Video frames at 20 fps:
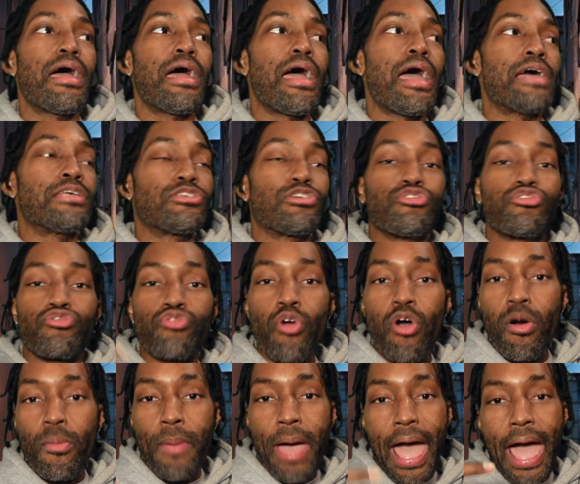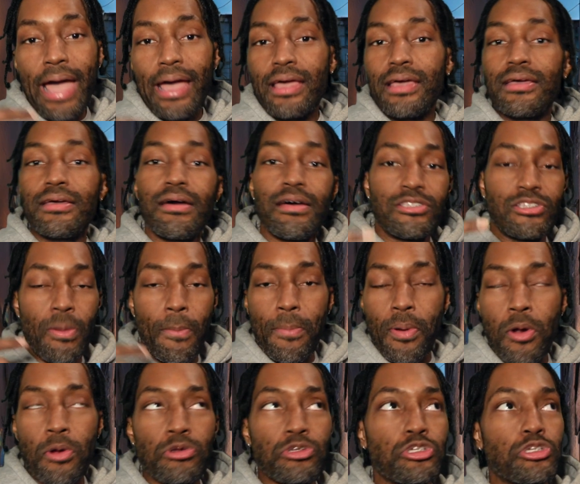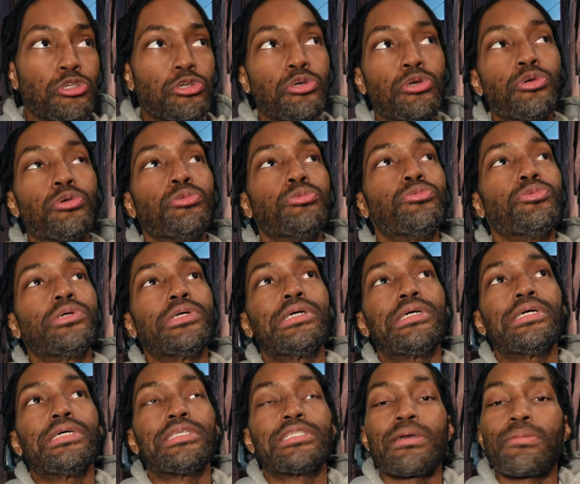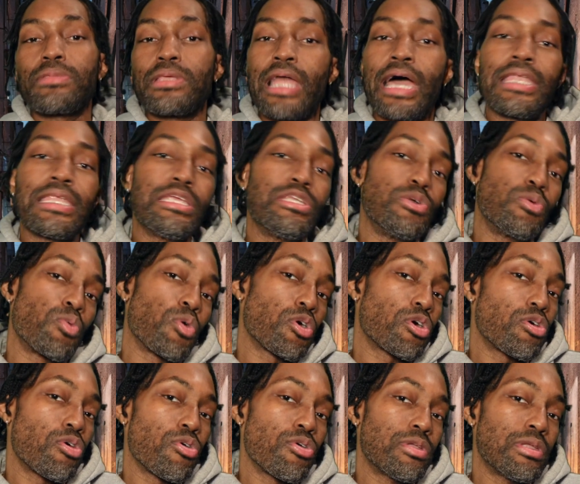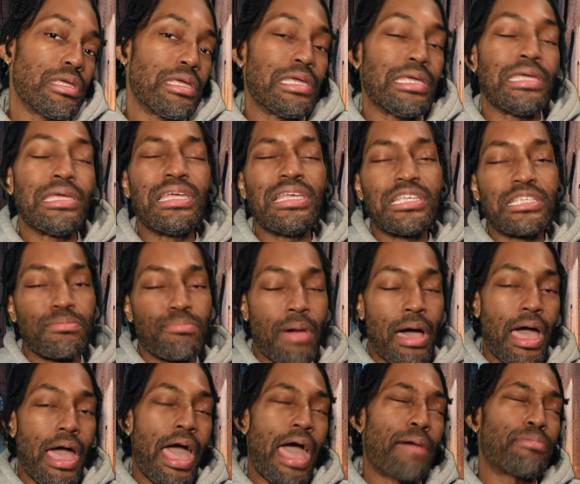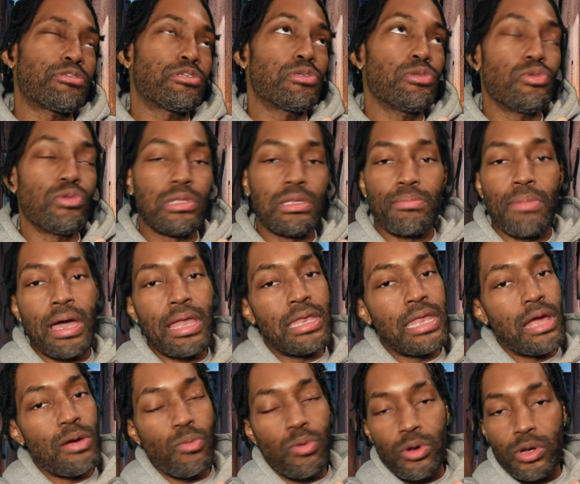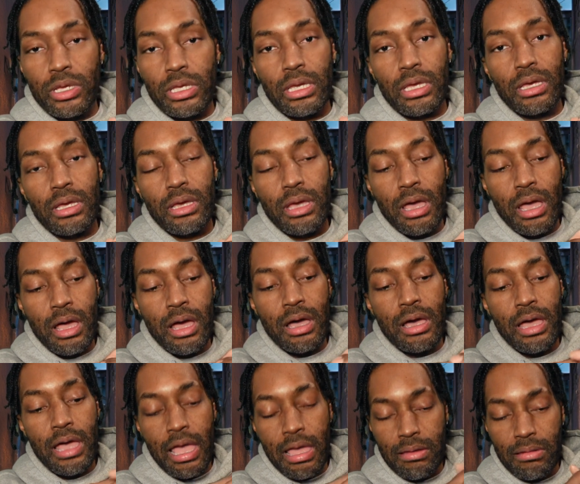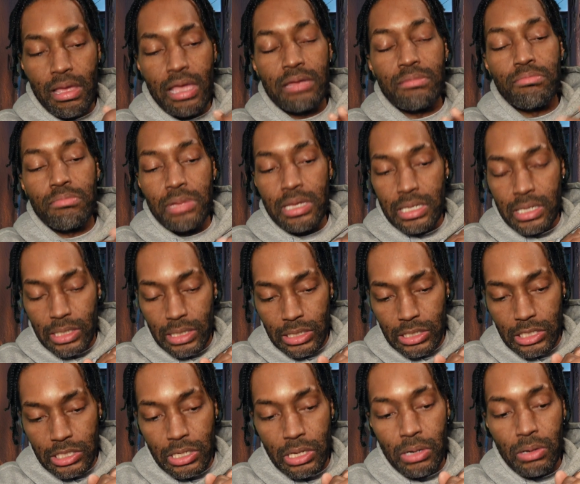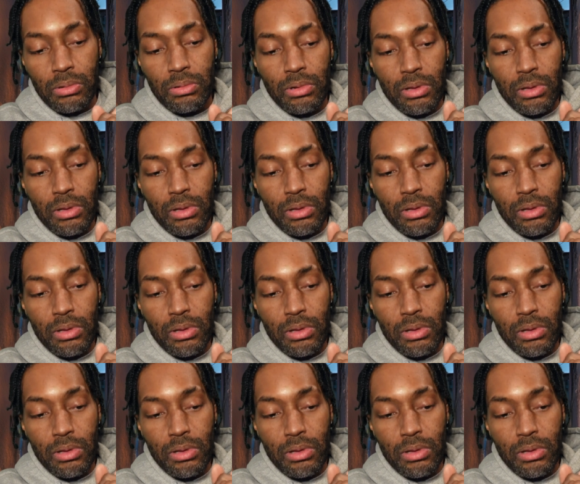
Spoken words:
as a drawback, it's a personal something I need to work on, is my networking, and admittedly so.